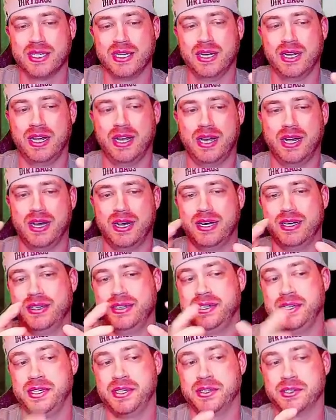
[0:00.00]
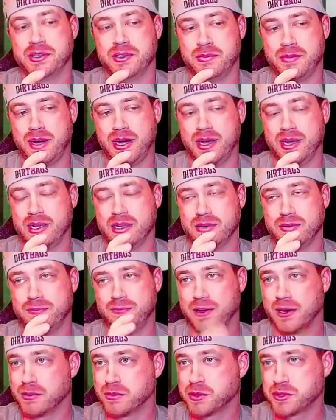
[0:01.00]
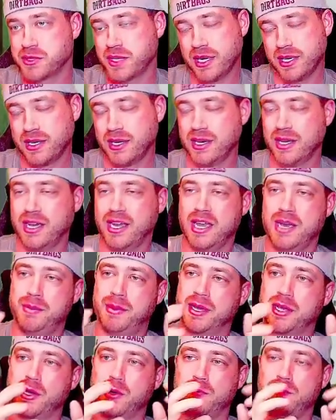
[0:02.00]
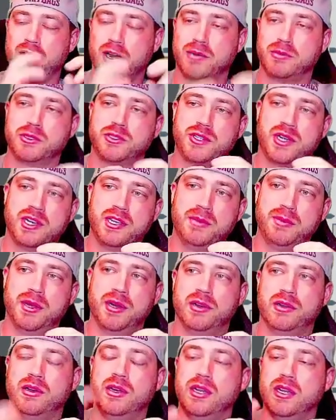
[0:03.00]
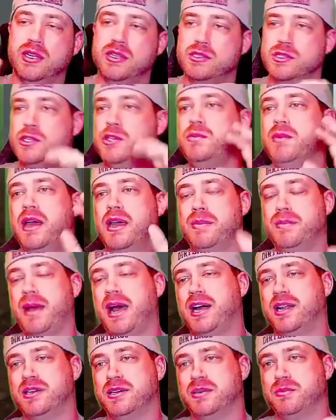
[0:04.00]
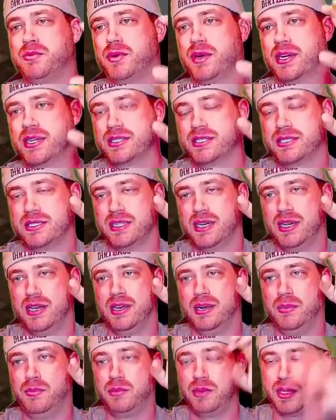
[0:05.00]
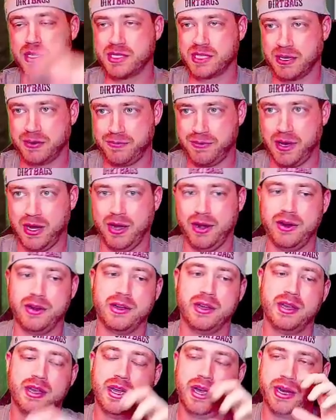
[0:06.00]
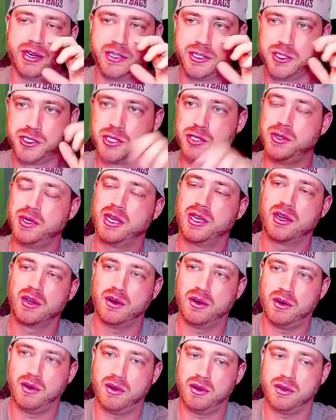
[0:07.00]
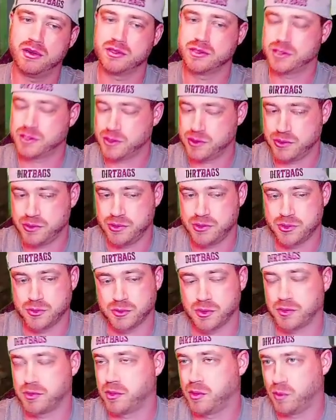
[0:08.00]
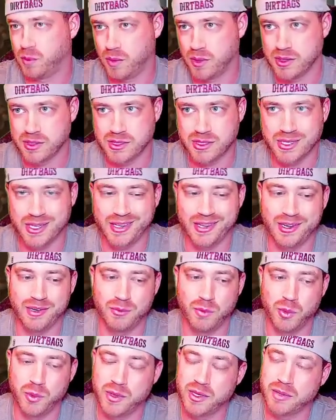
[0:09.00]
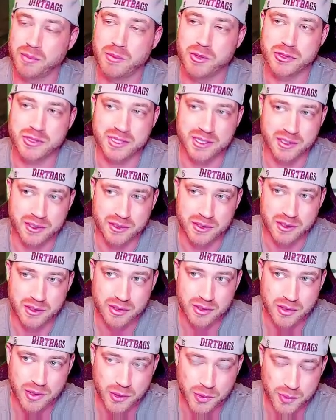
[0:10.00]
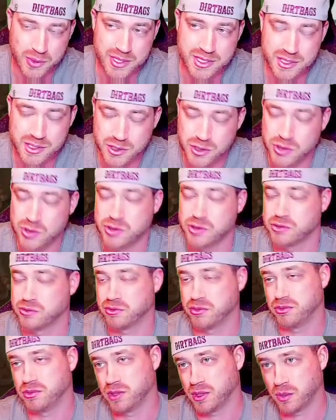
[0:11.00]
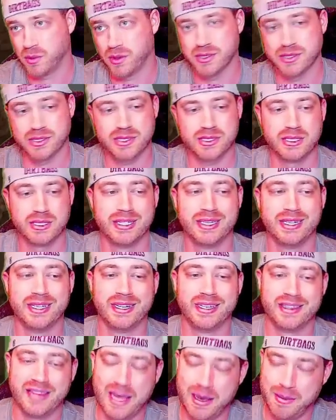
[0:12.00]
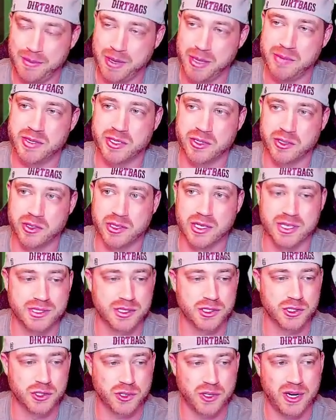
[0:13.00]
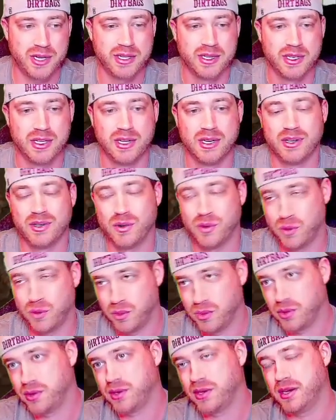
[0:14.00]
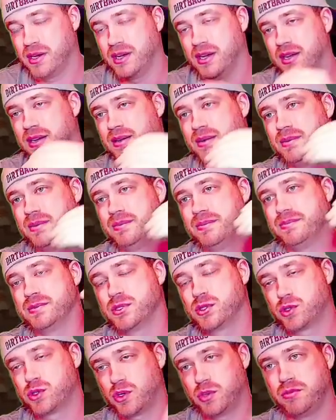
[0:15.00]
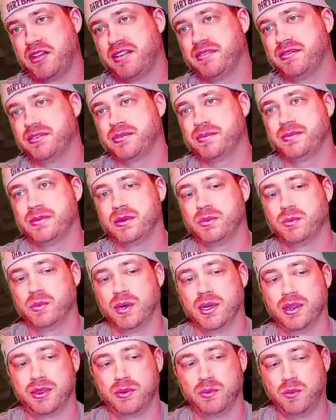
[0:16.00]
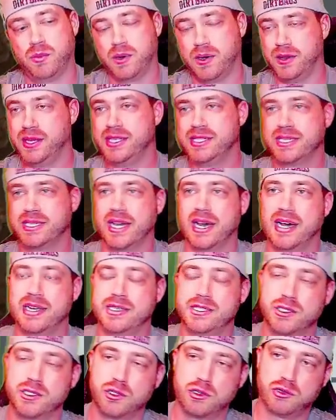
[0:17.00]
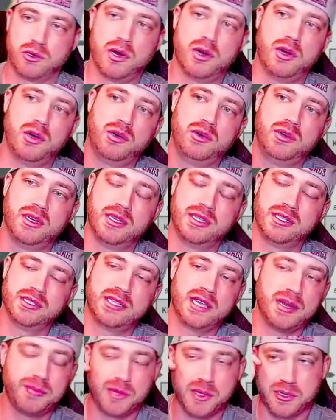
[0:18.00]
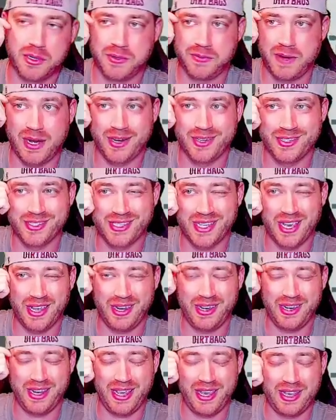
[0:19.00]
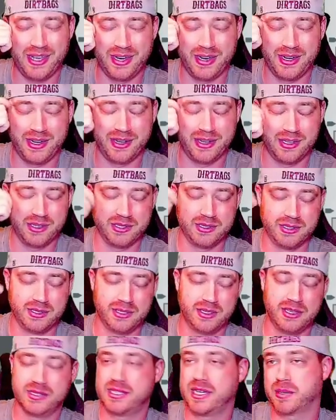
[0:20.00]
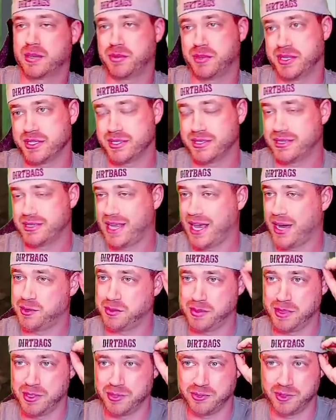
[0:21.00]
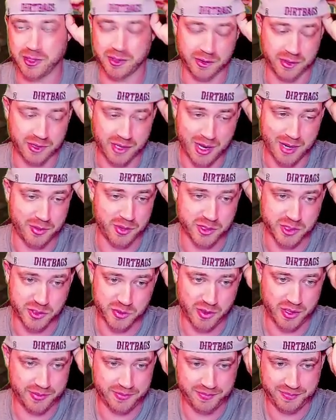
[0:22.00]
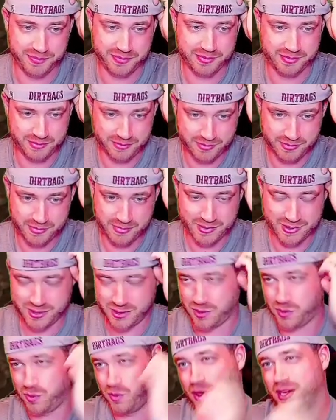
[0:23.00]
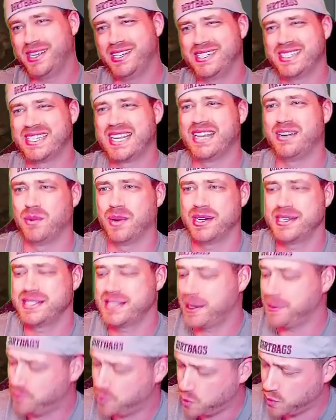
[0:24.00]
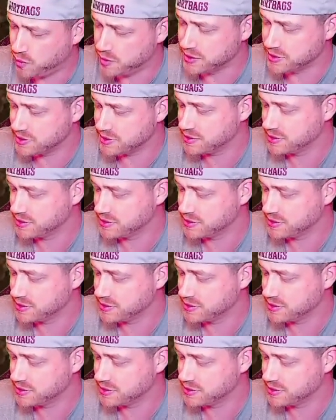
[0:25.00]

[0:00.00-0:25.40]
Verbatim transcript: uh, near my Venerable Dread. It might go Venerable Dread in the middle, two man paladin bricks, uh, plunging fire, and just shooting all twos, reroll ones, and then wounding mostly on threes and twos, rerolling ones. That might be a good list to try. Or um, Storm Raven with one of these guys, Crowe, 10 Purifiers, and a, uh, a Tech Priest. That would be a really good combo as well. So what is that? What is that points?